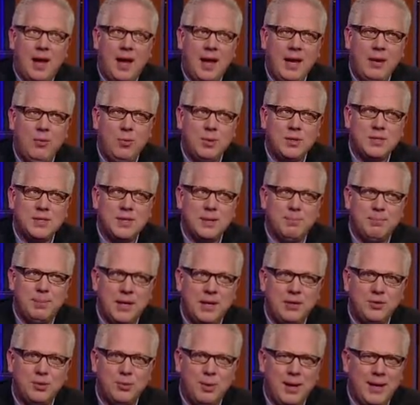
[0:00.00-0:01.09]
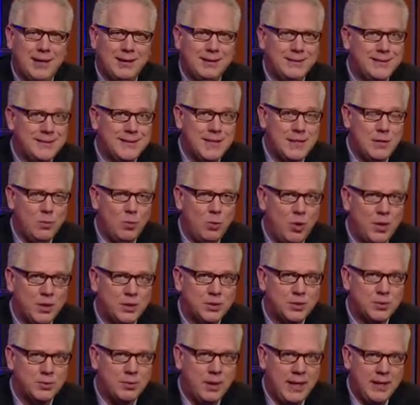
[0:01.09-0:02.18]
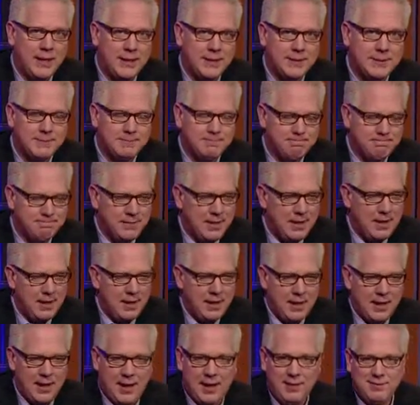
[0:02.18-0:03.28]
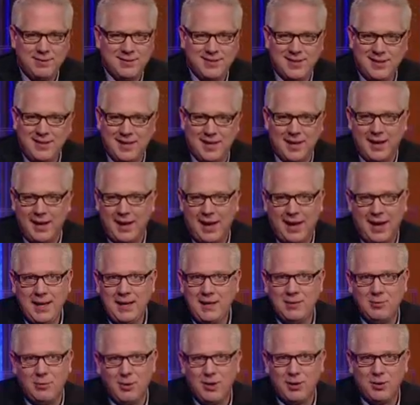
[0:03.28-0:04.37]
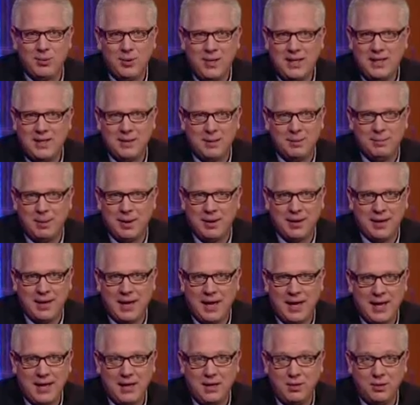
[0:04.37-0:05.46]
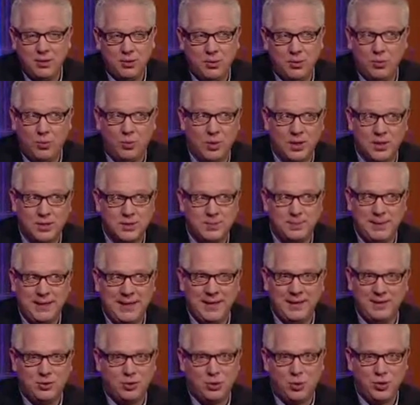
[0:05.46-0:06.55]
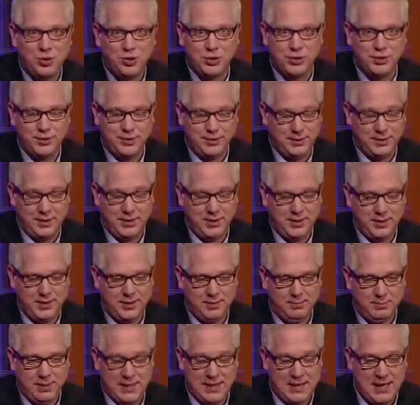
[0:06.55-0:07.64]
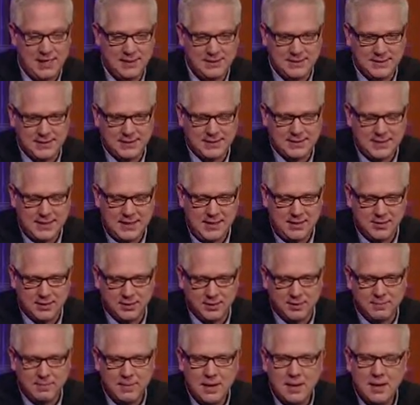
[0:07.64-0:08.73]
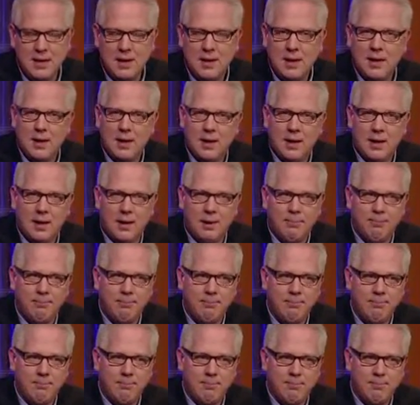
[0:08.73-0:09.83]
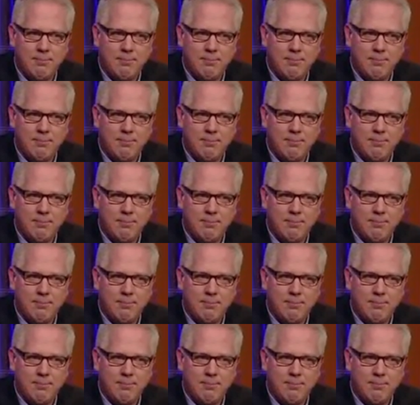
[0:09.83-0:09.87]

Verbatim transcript: I was compelled to write, didn't want to write it. I have to tell you, I didn't want to read about a guy who was being tortured uh, by Nazis either. Um,